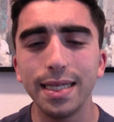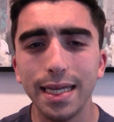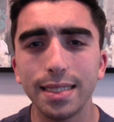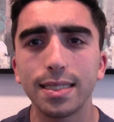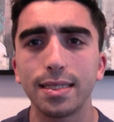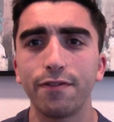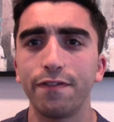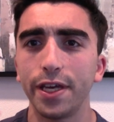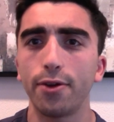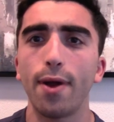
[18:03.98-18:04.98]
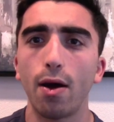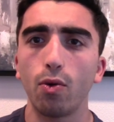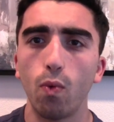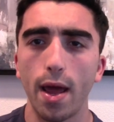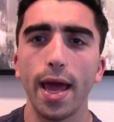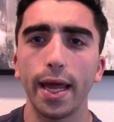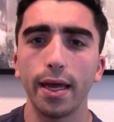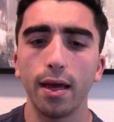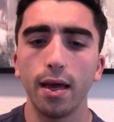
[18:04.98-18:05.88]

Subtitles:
needs to figure out a way